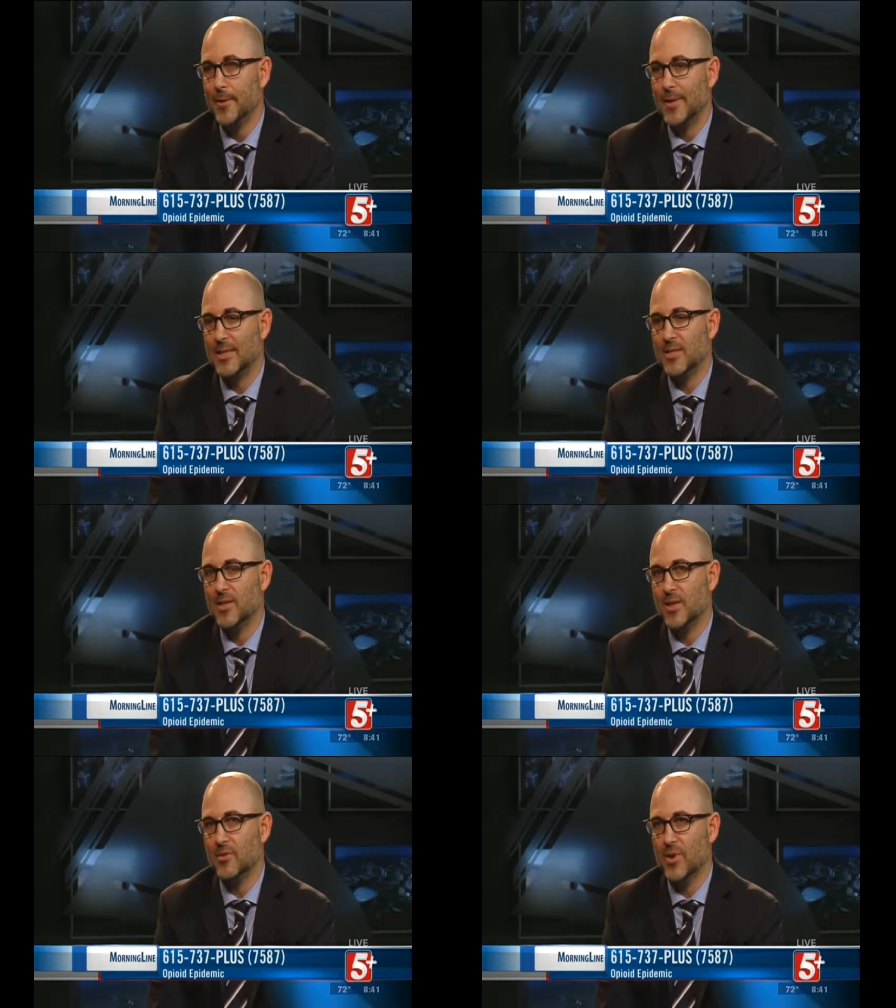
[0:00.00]
it,
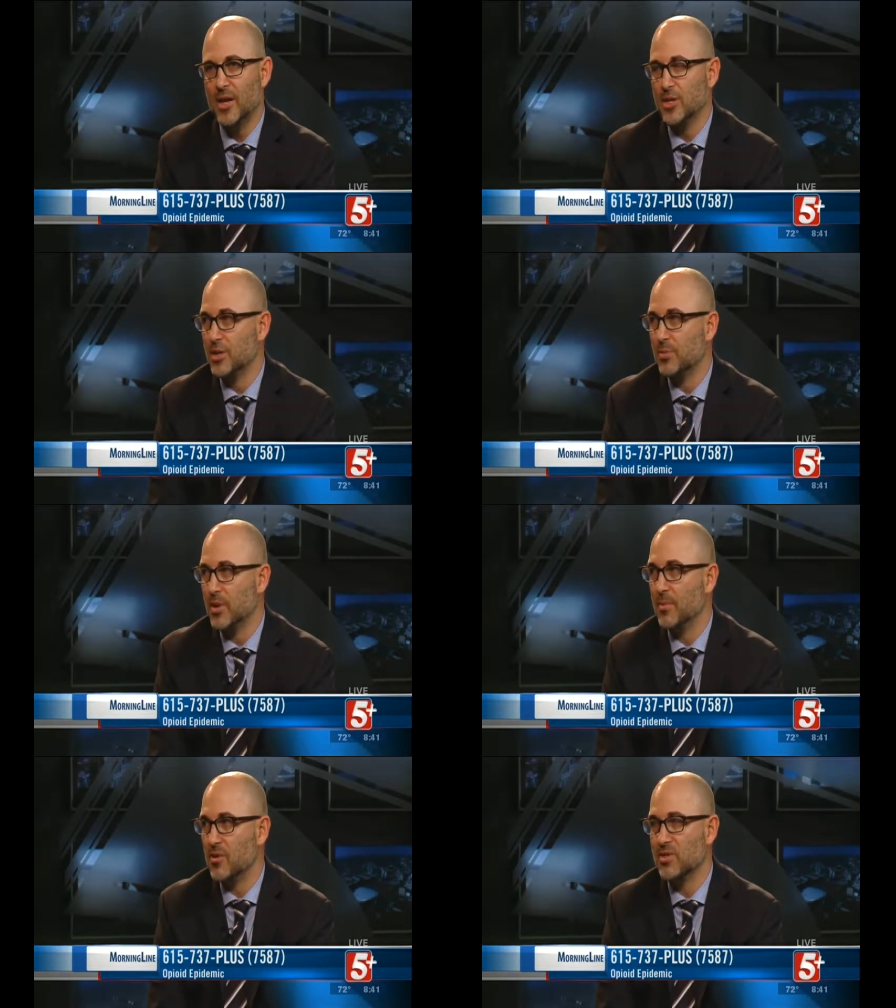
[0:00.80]
it ranges, but
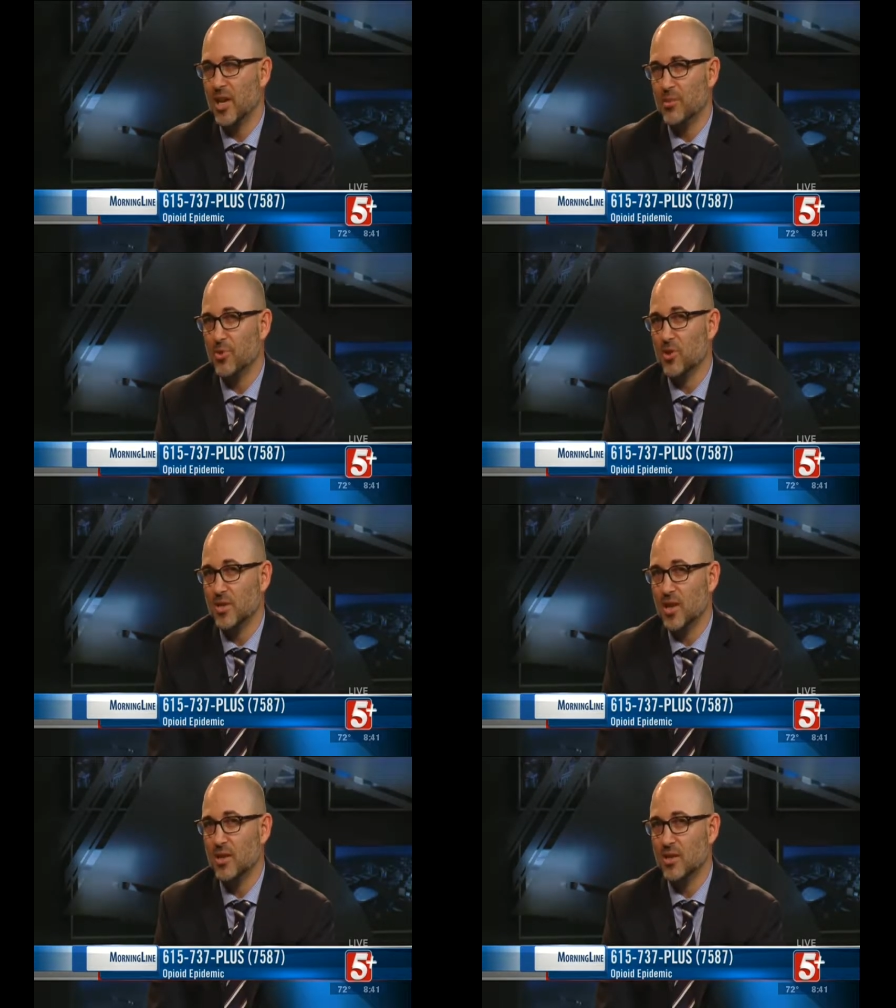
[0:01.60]
about
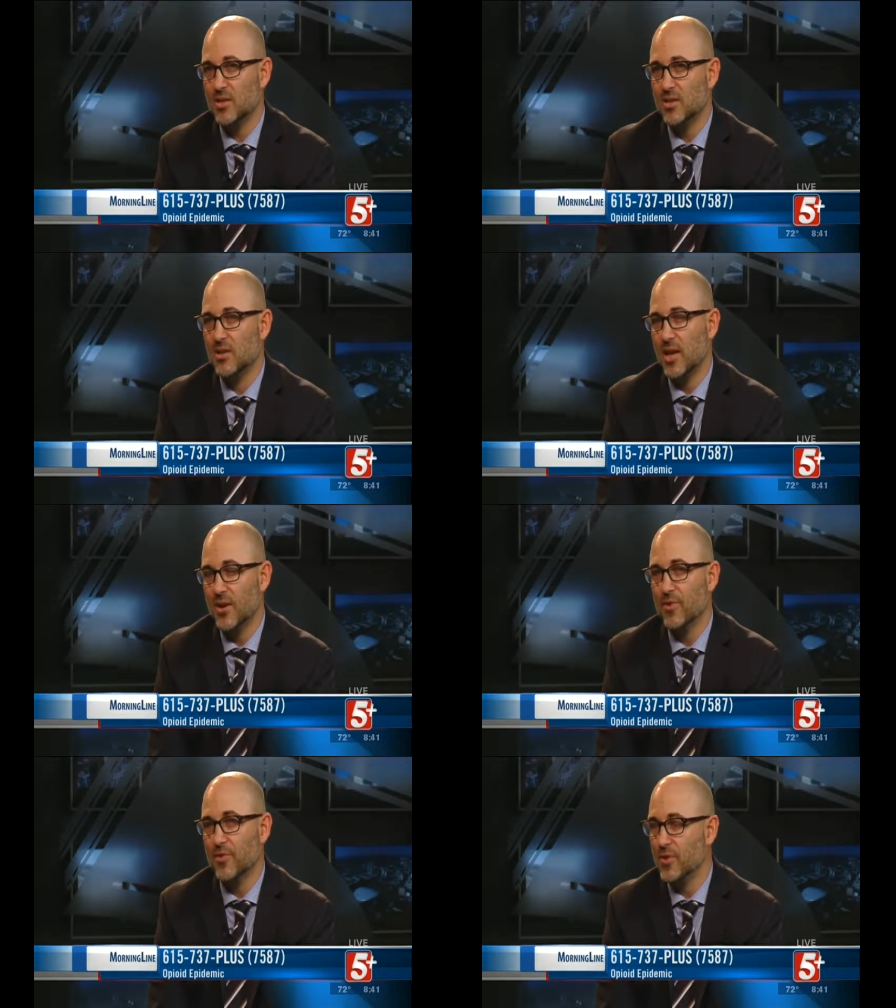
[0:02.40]
10%
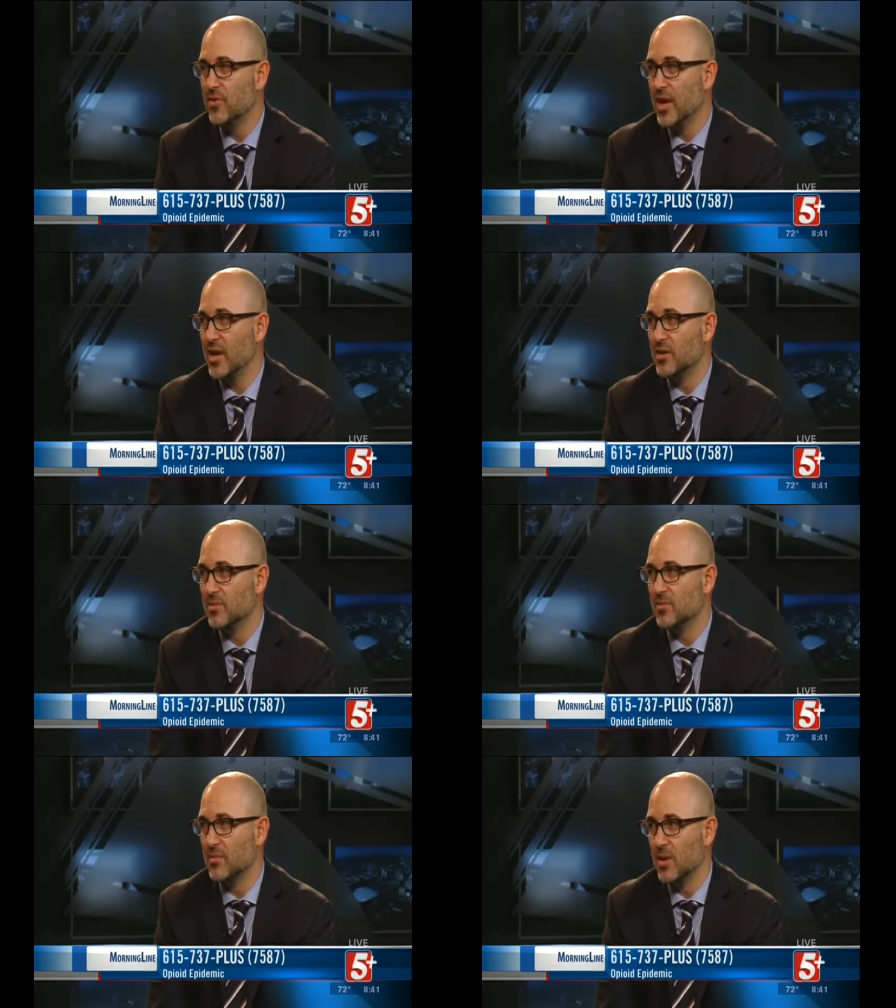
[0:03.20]
every few days,
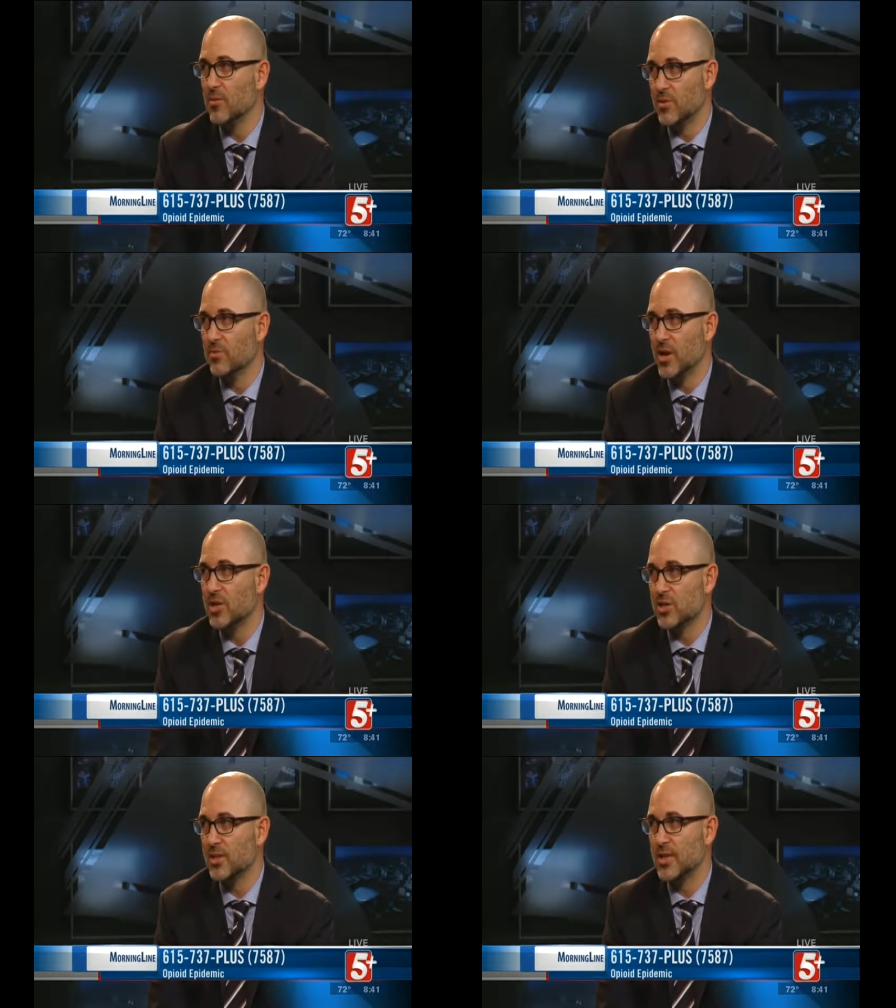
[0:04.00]
a re
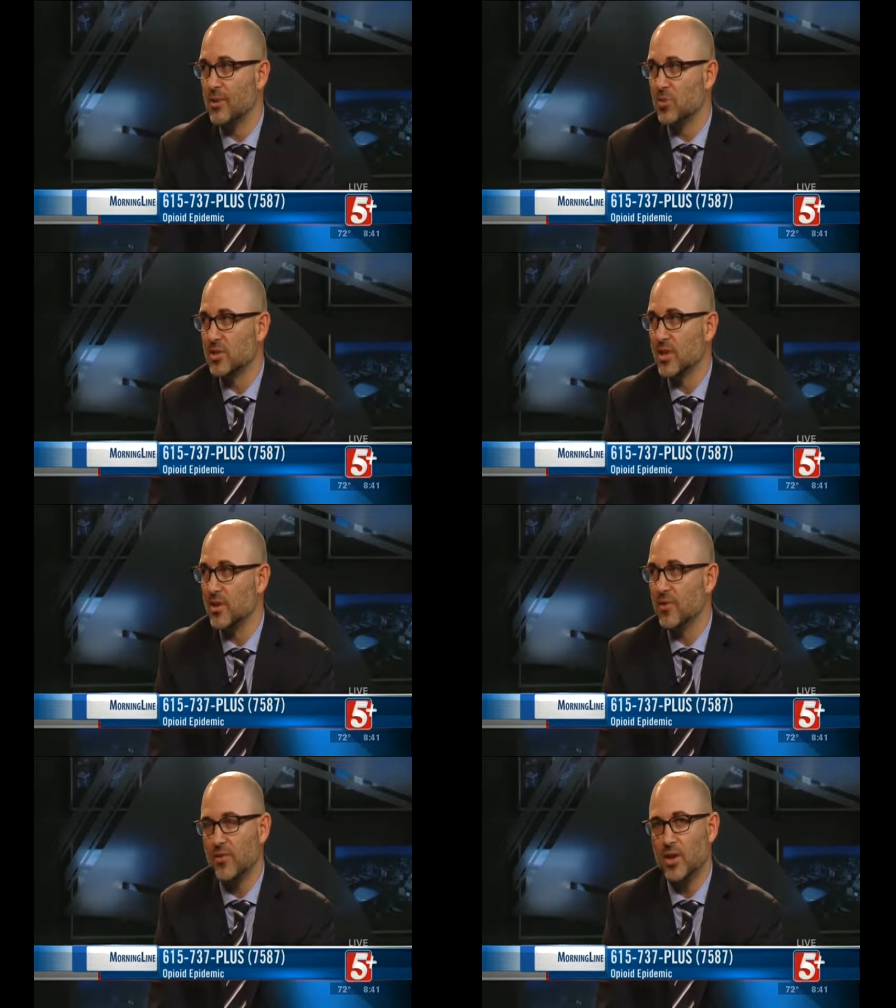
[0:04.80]
reduction in 10%
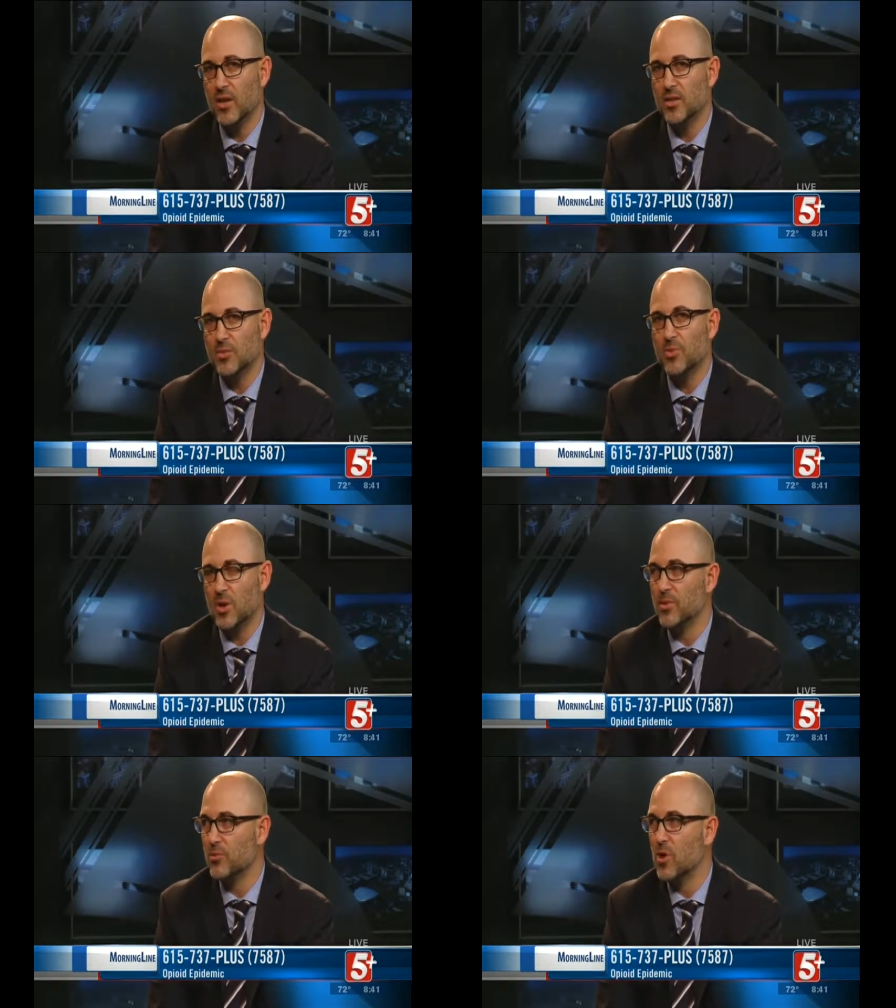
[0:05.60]
every few days, you
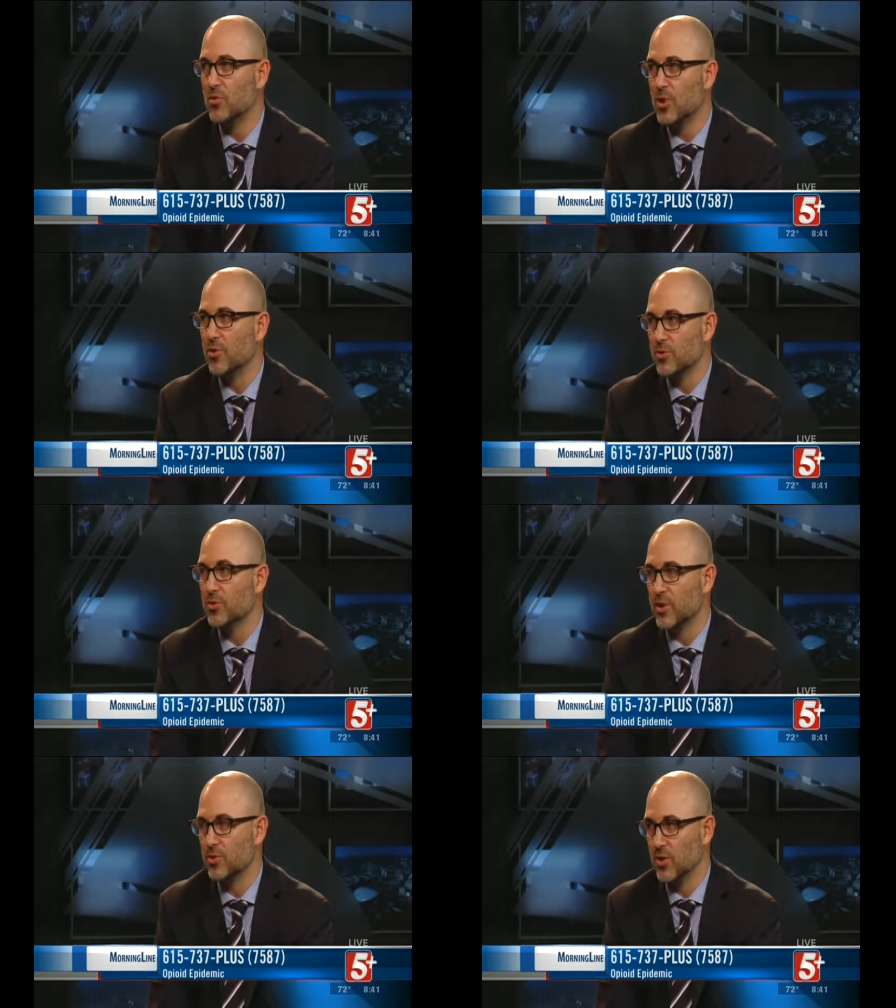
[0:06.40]
probably won't go through
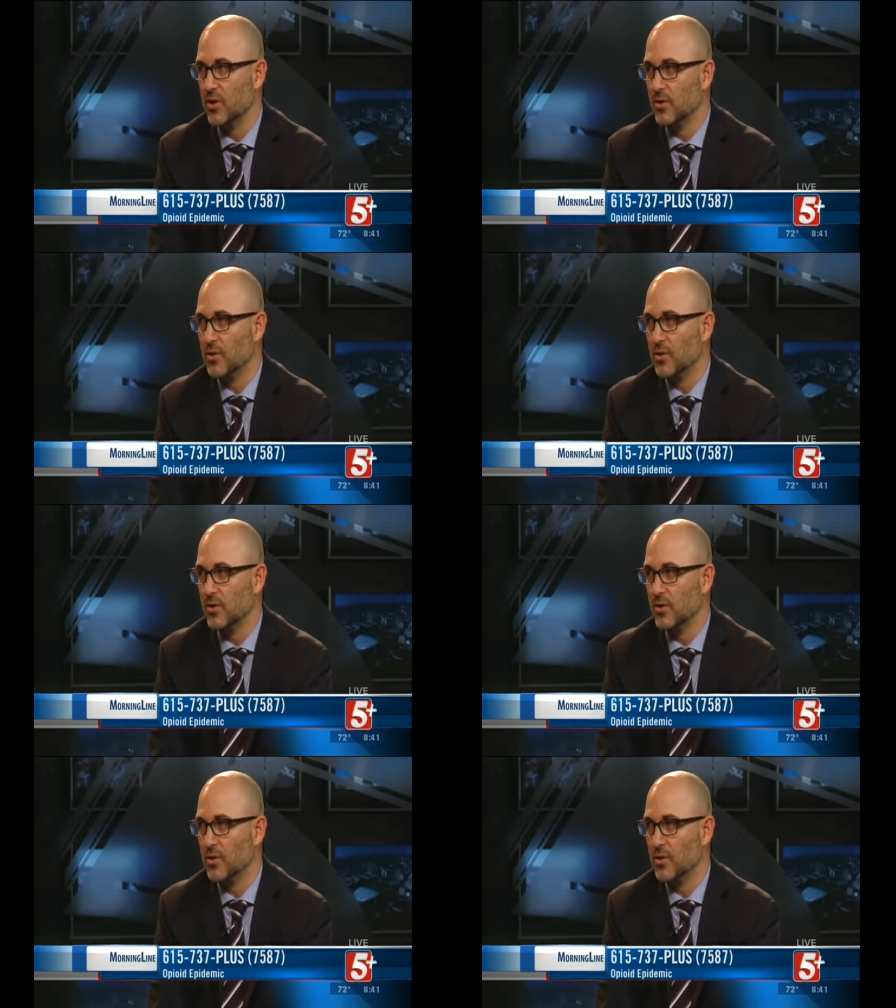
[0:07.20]
withdrawal.